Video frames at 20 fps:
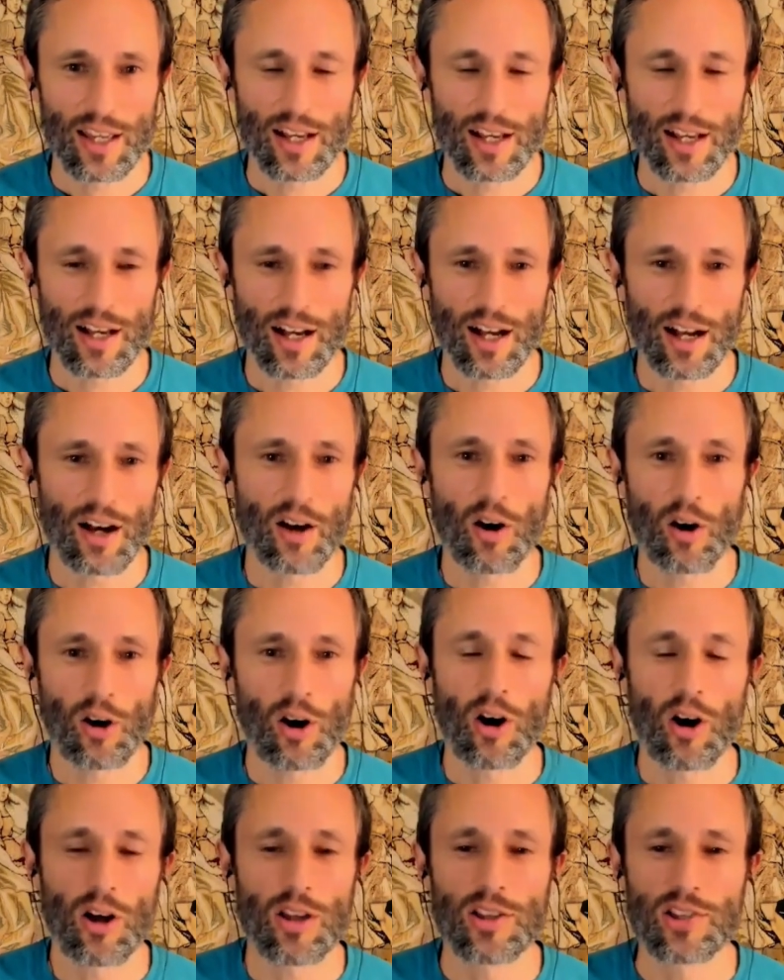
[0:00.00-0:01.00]
Uh, are,
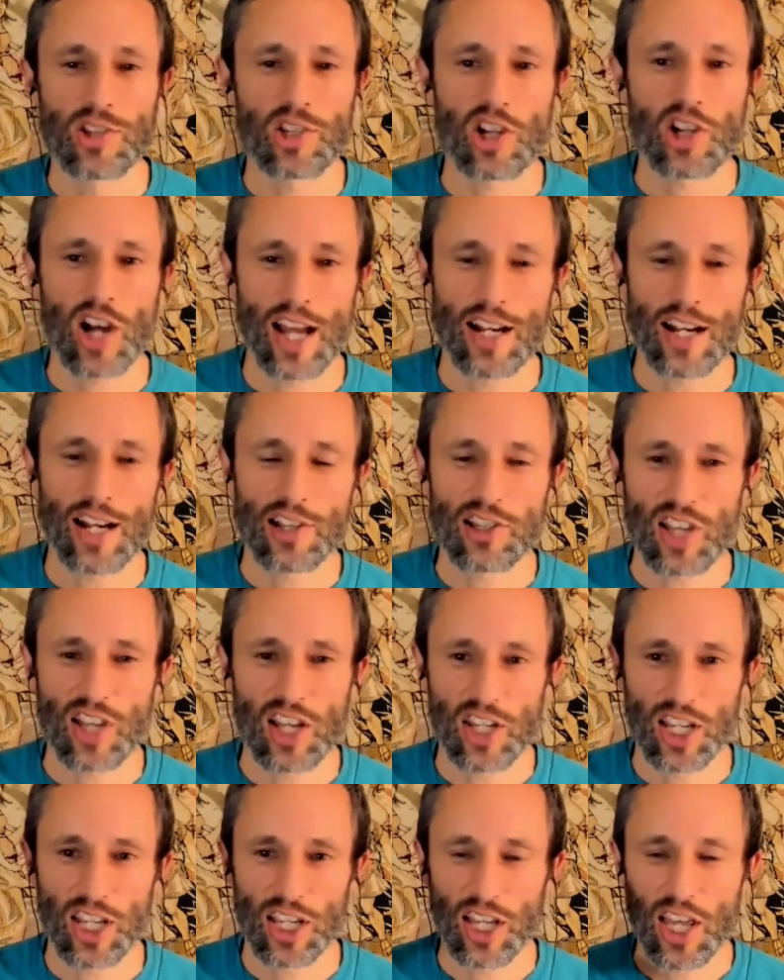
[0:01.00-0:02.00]
are, is China
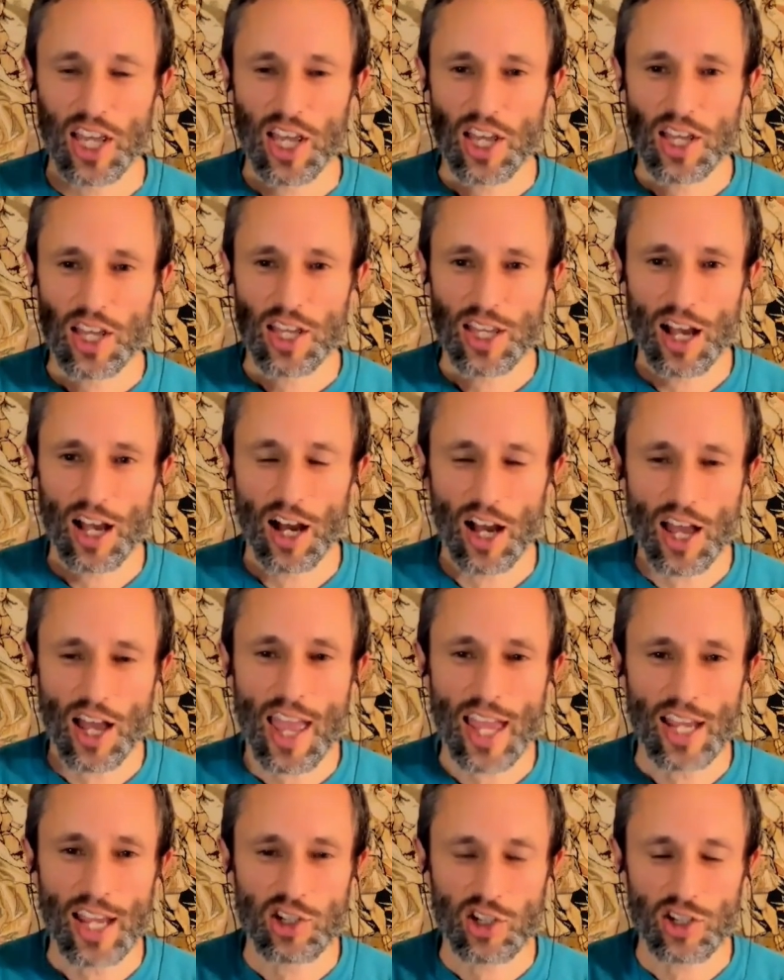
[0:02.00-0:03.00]
sending uh,
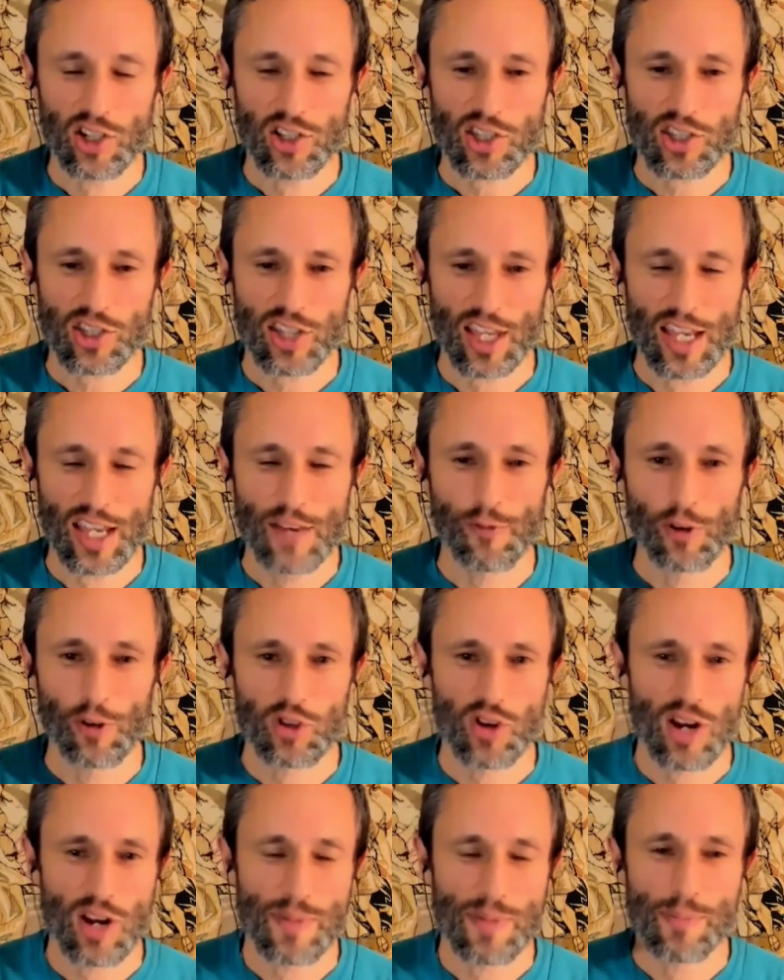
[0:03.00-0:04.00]
agents to
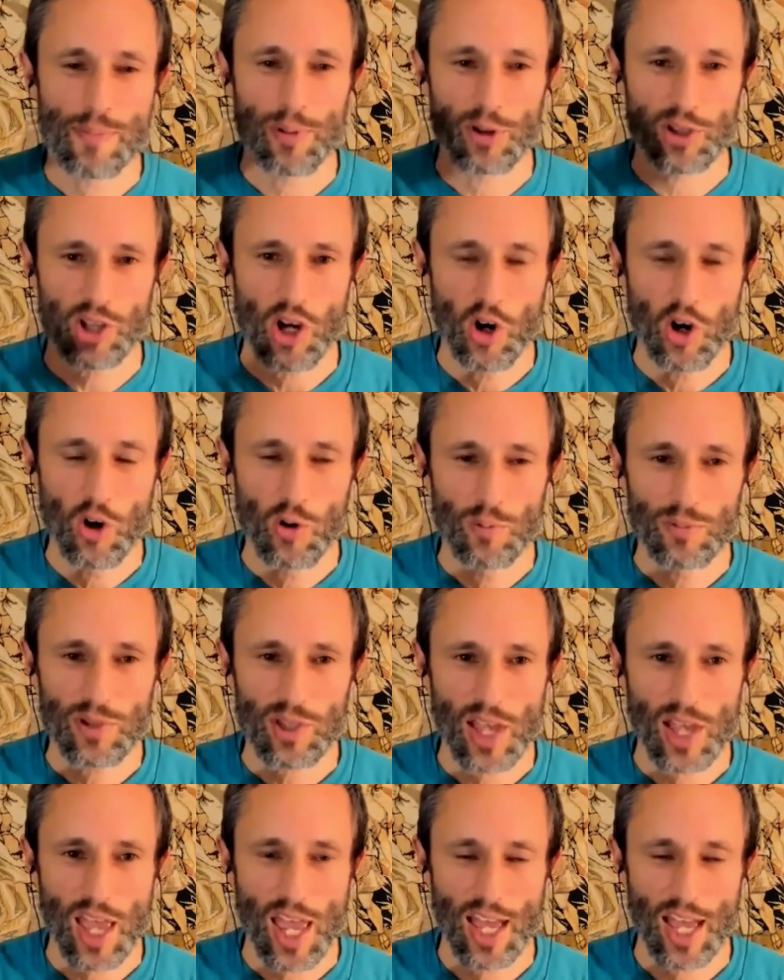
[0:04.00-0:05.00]
infiltrate people's homes
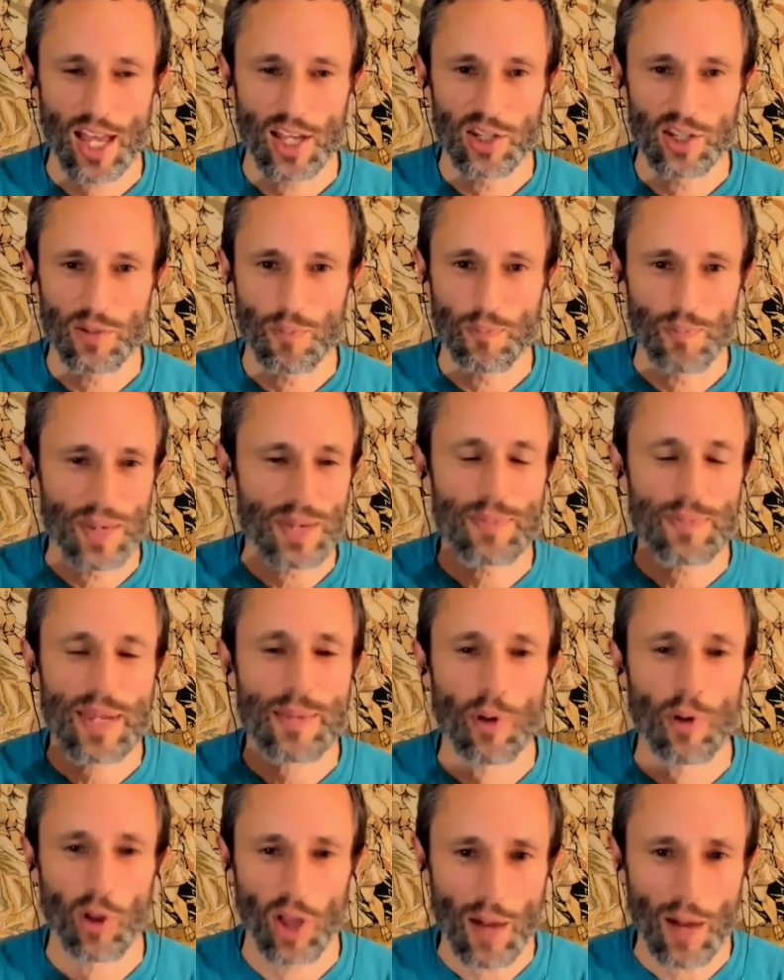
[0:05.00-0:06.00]
and beat
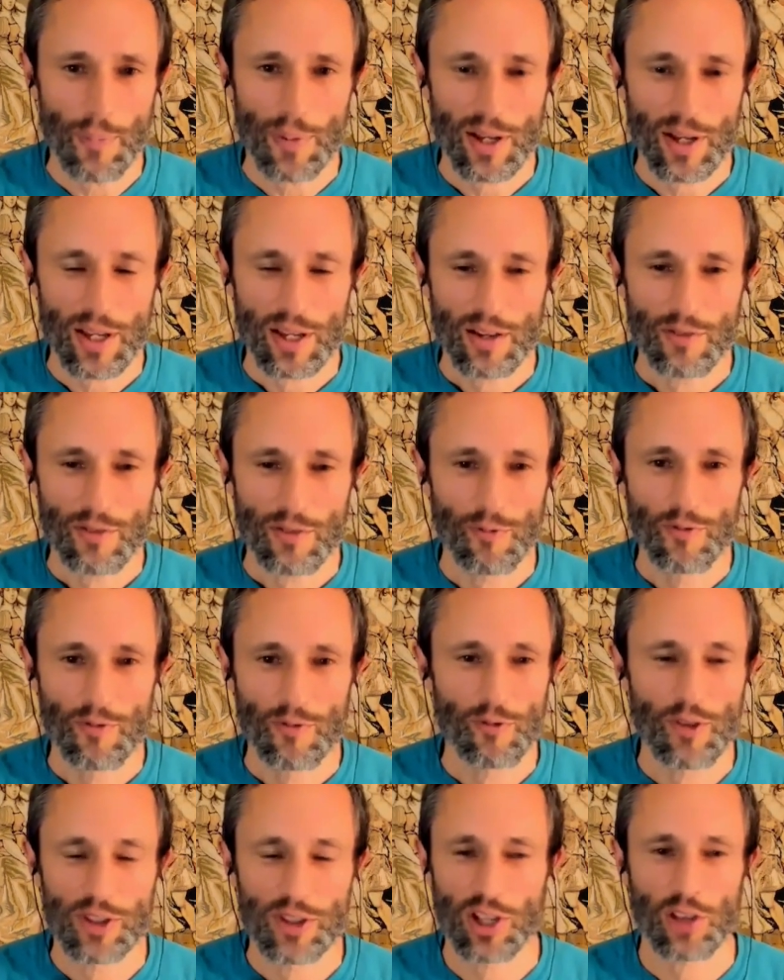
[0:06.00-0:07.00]
people up
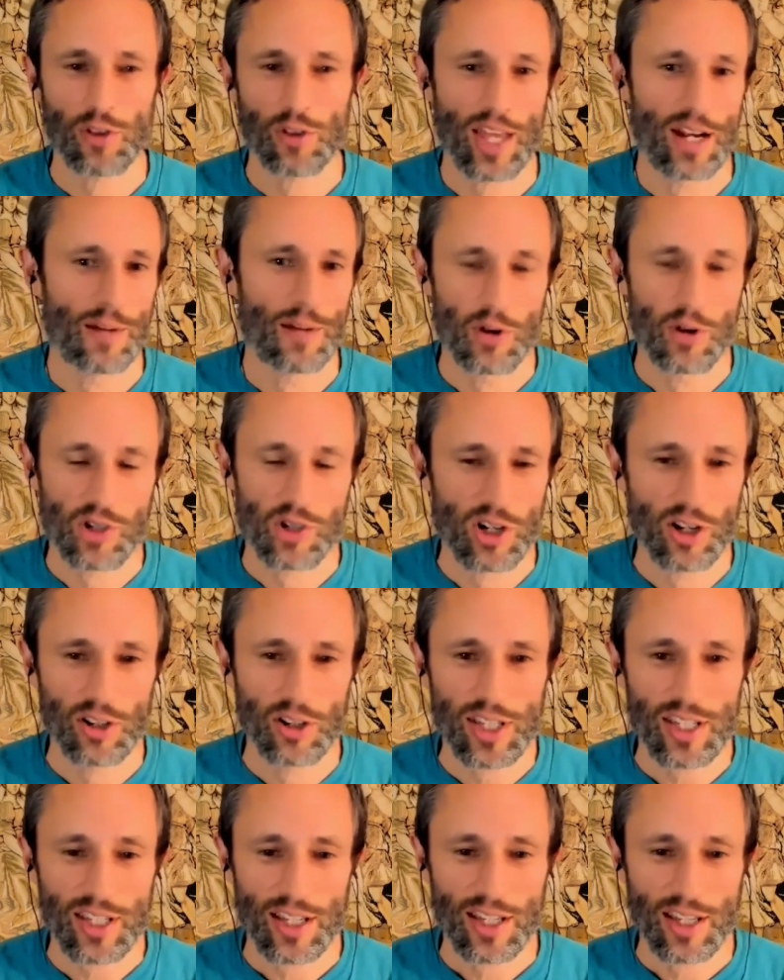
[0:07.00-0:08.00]
physically and
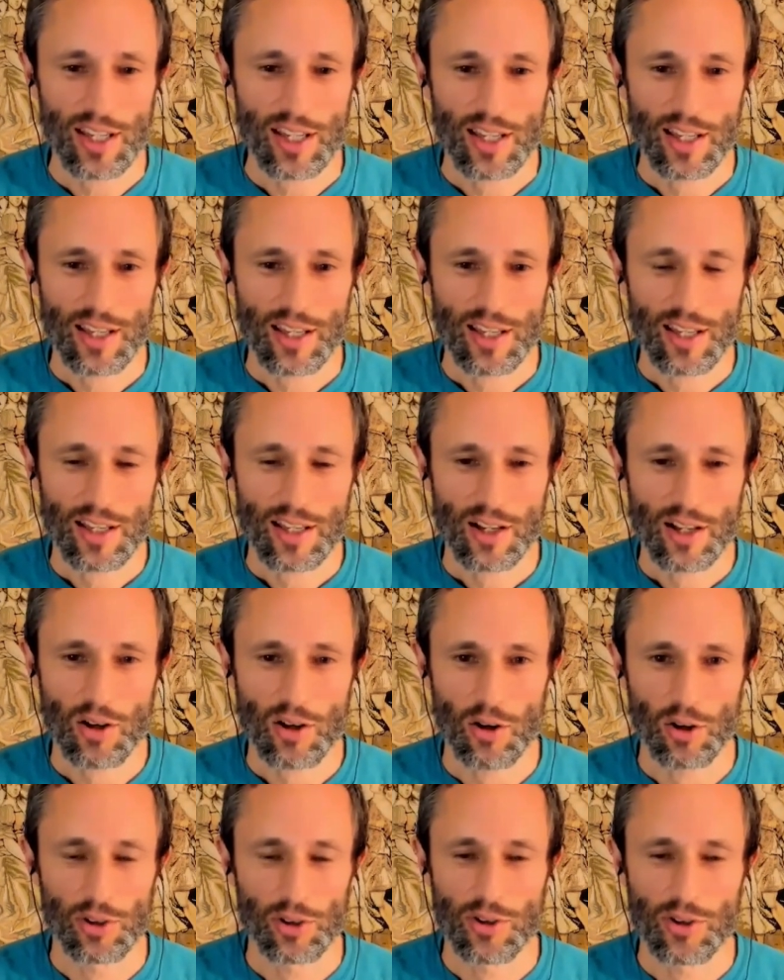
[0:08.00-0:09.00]
emotionally?
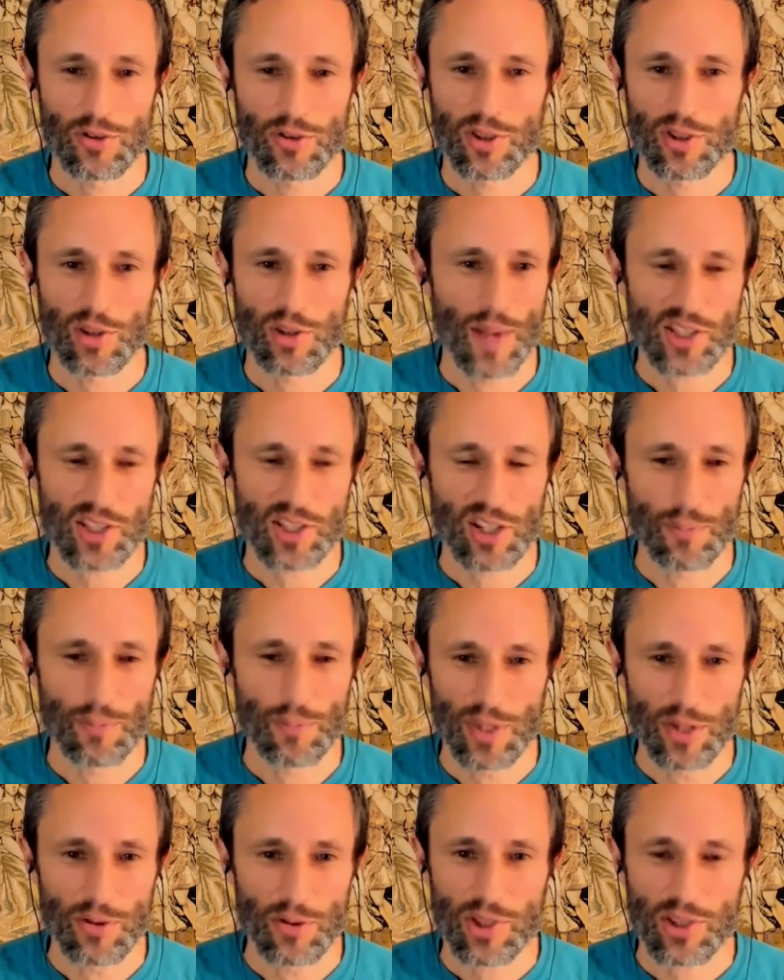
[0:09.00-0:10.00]
called domestic
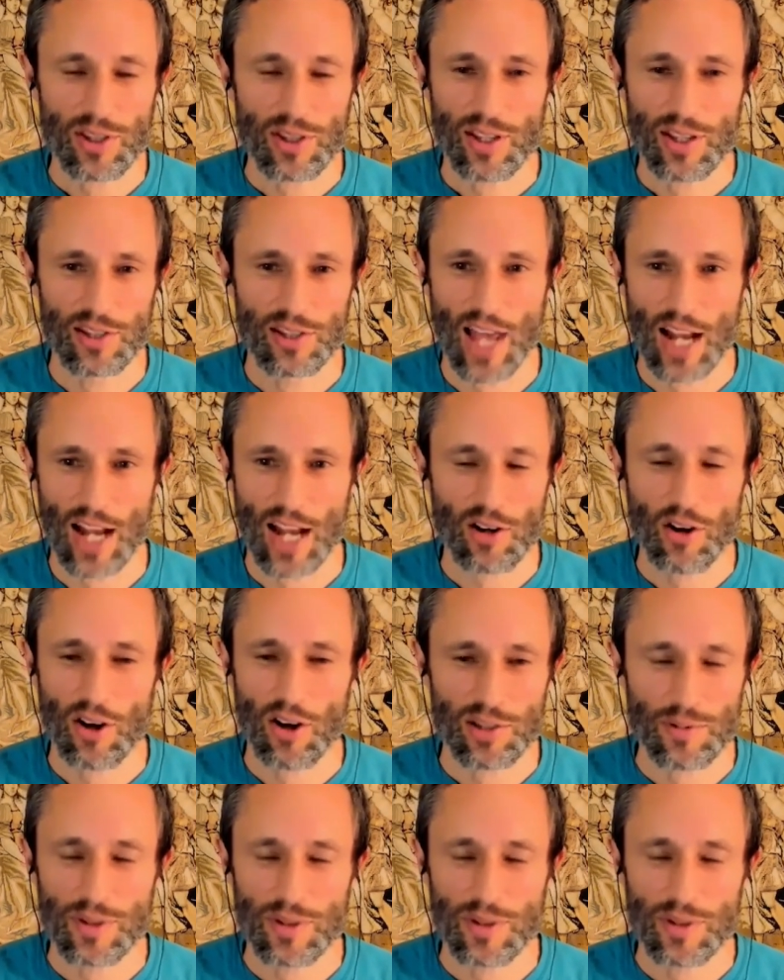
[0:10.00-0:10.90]
abuse. Is that caused?